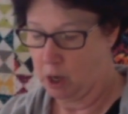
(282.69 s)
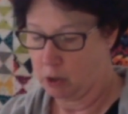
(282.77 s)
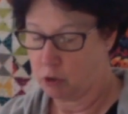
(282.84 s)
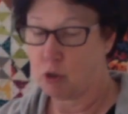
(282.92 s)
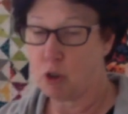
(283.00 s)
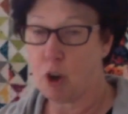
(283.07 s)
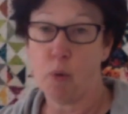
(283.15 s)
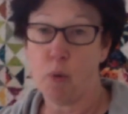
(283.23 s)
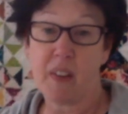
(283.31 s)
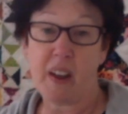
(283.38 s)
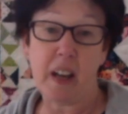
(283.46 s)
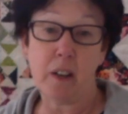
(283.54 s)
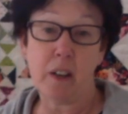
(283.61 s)
So
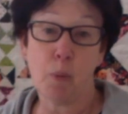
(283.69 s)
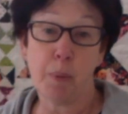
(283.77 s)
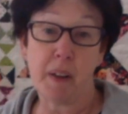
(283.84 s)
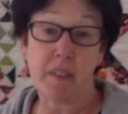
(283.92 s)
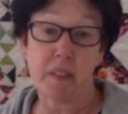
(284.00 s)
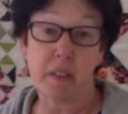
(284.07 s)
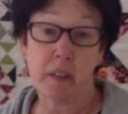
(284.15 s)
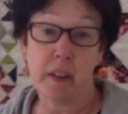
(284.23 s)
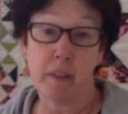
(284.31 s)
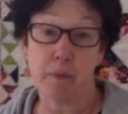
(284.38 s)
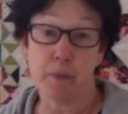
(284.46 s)
they had no place to live.